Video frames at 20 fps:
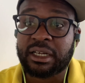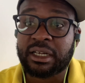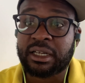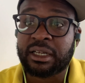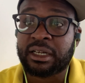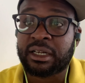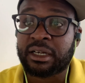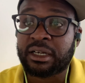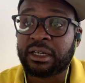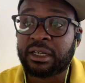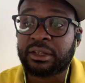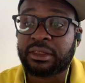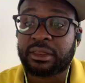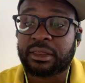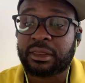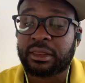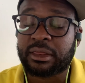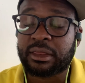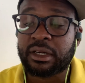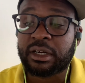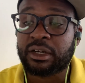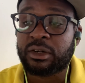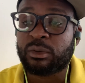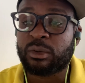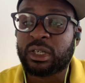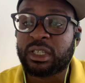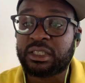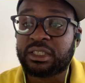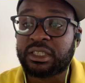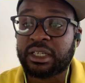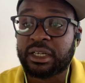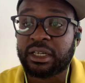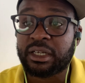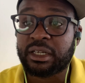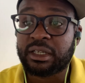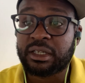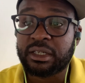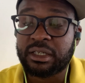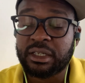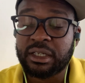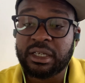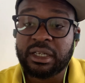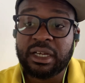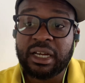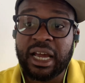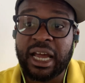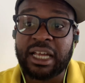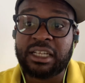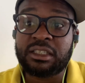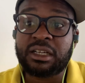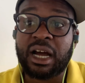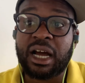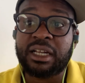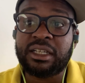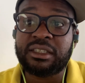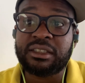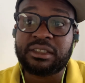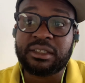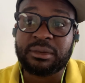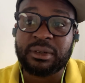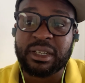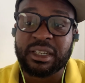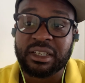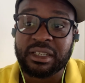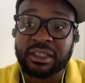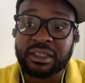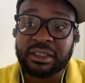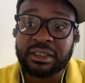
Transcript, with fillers: in a third world city has gotten to me.